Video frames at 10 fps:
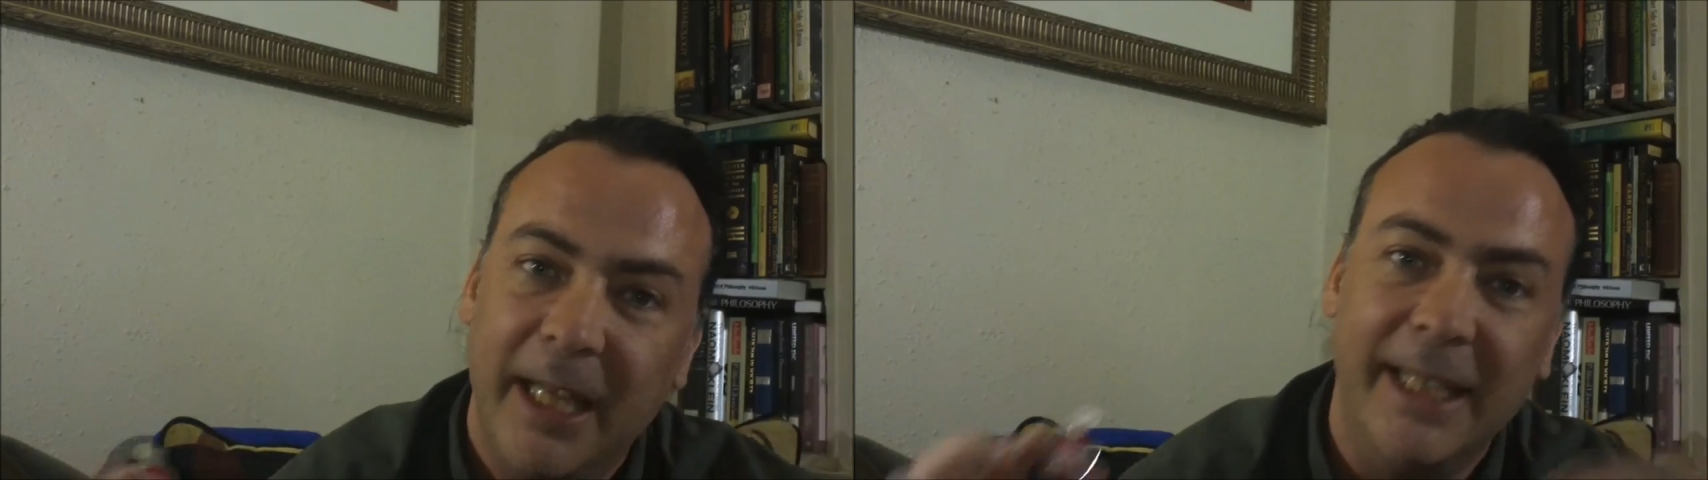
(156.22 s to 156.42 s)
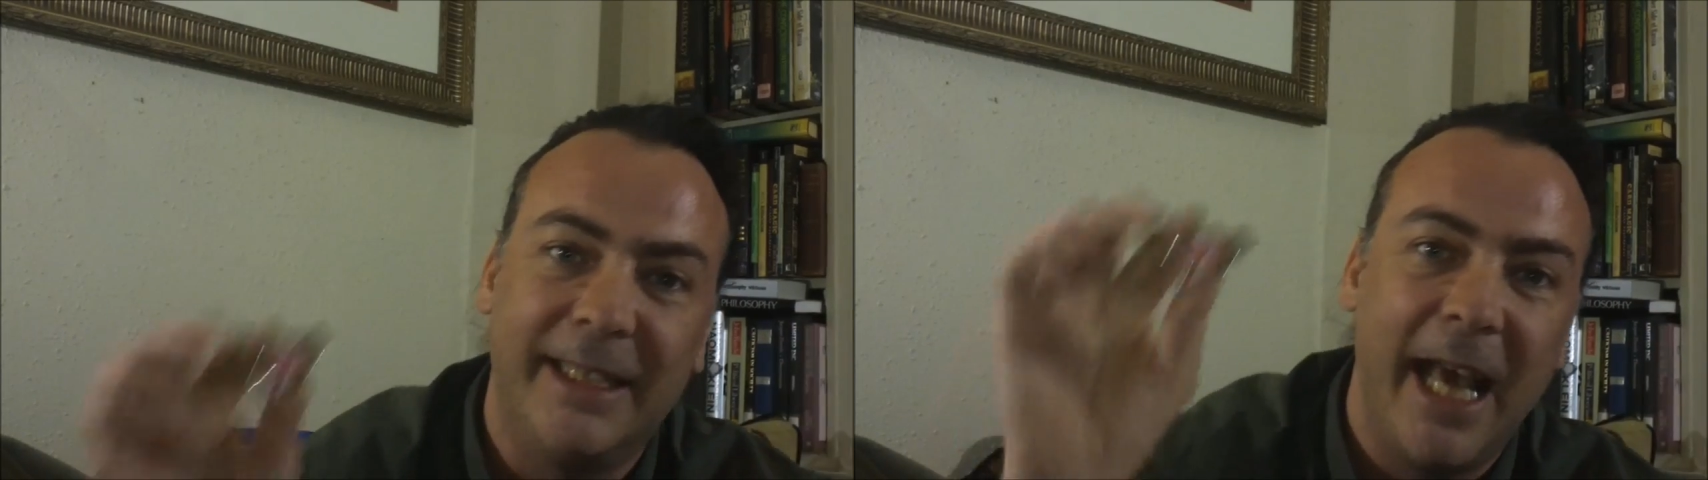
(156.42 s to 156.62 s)

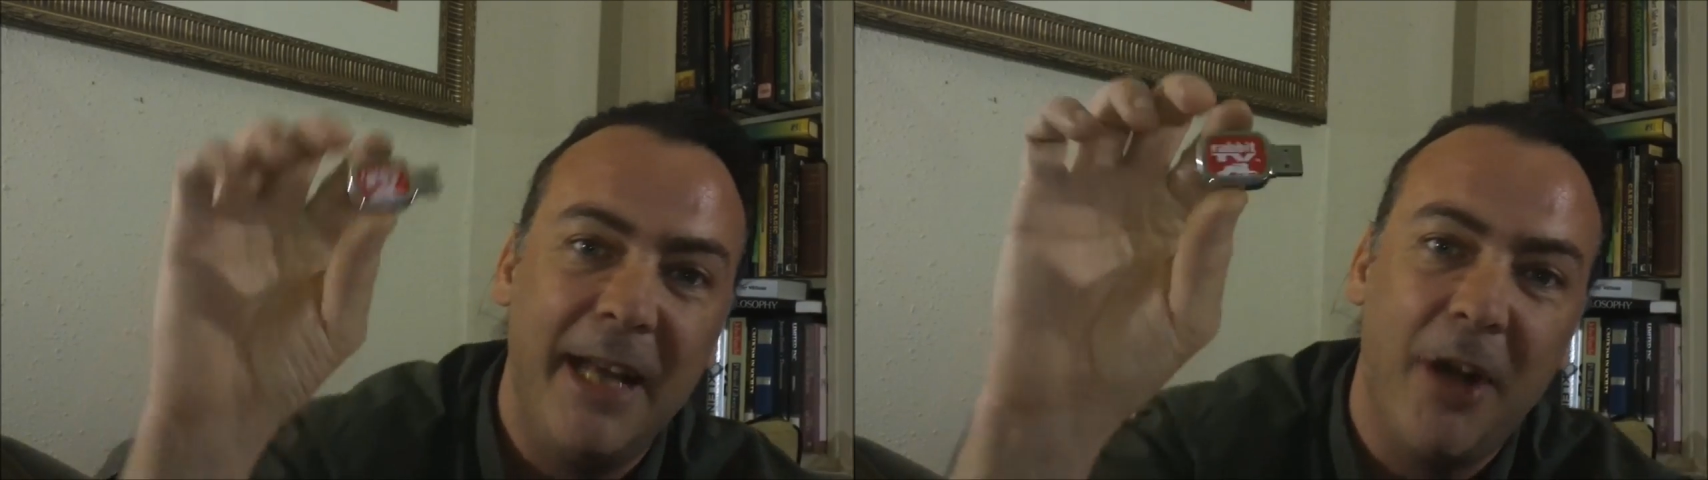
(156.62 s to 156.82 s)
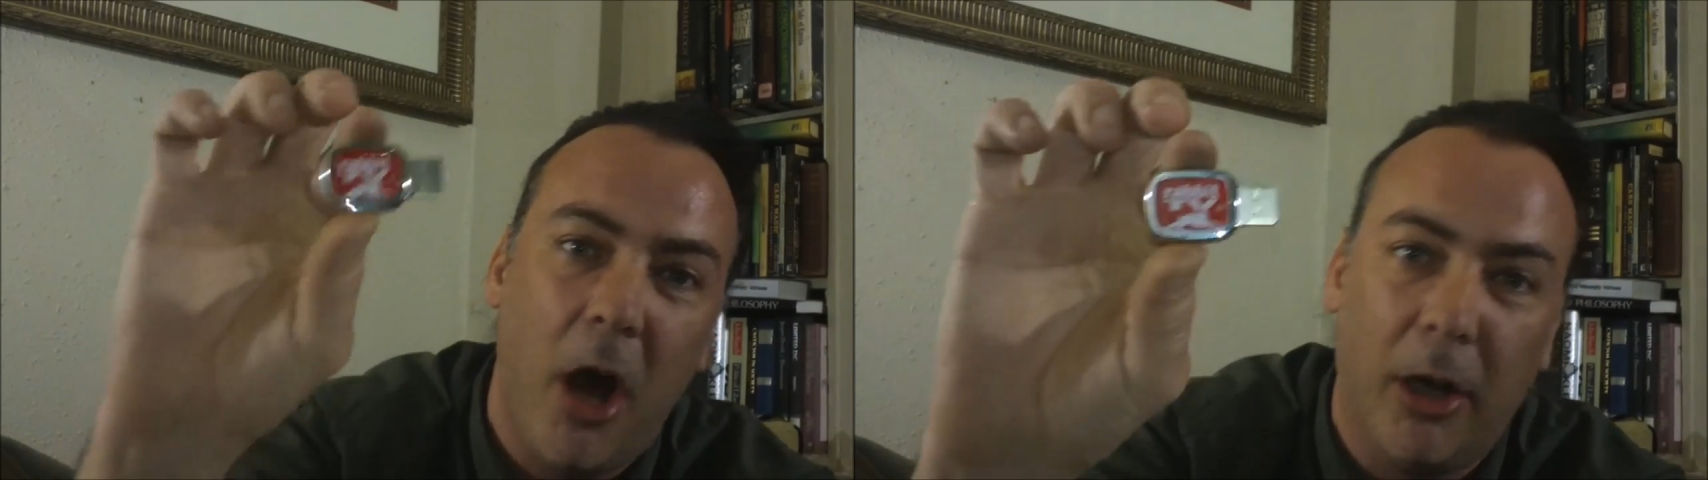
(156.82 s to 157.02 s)
It's
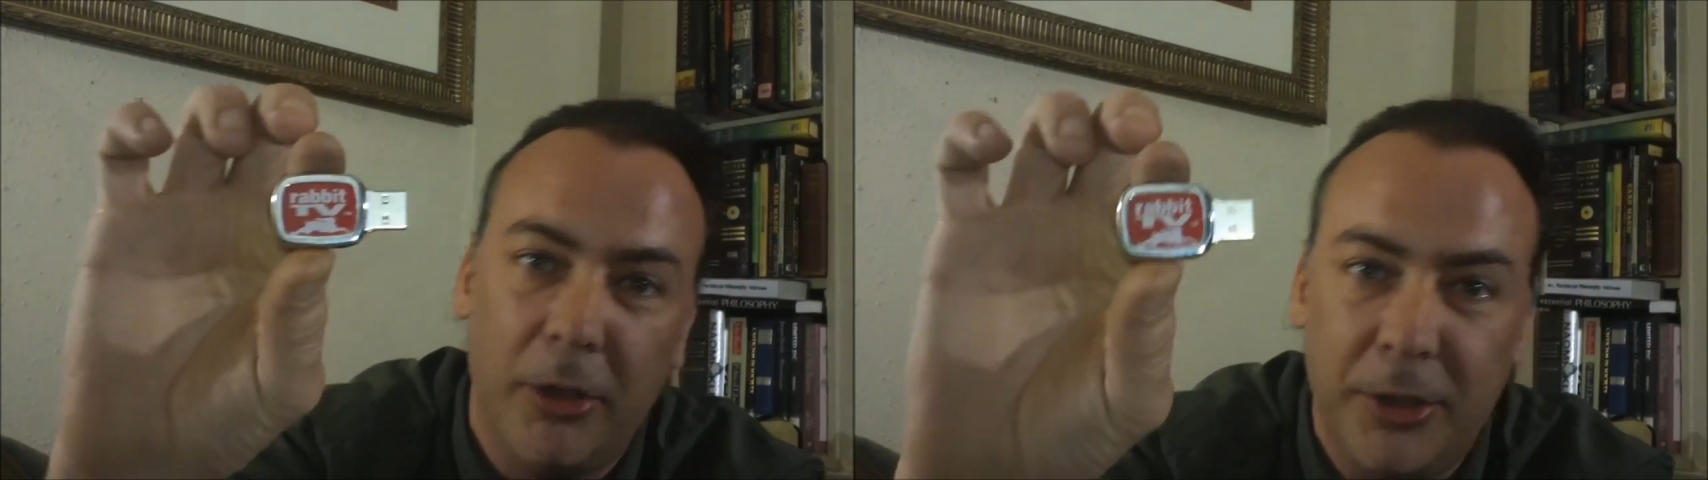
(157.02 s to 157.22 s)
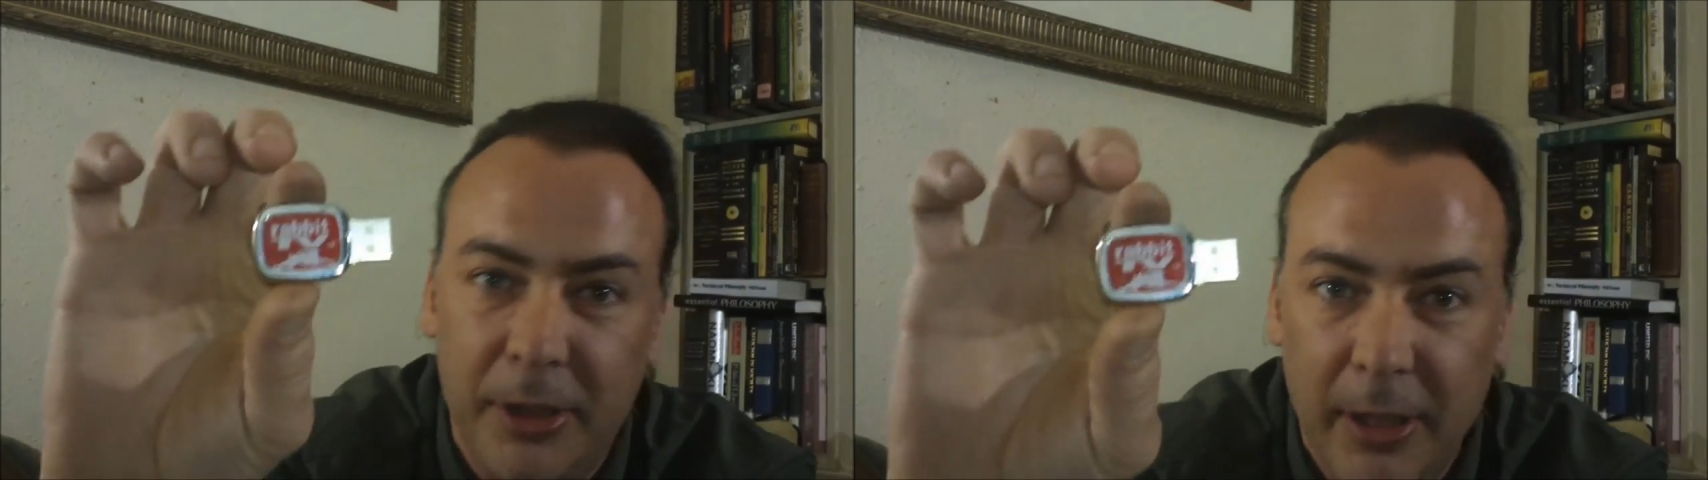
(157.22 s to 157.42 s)
ten
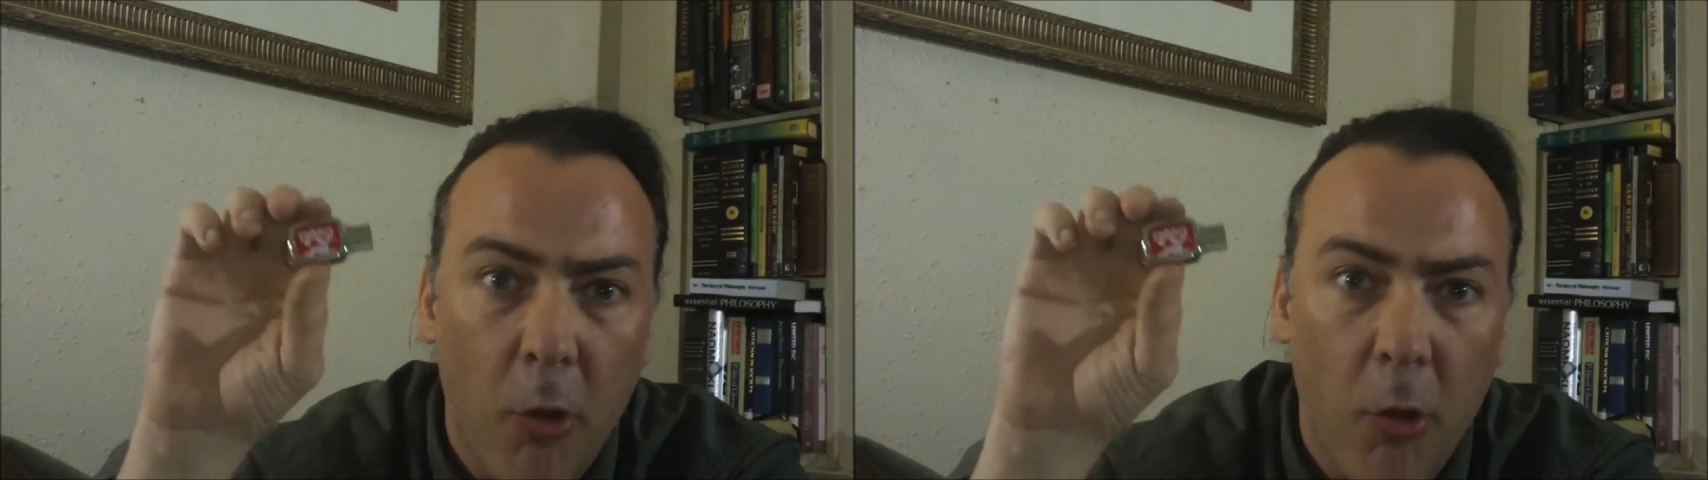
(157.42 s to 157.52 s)
dollars.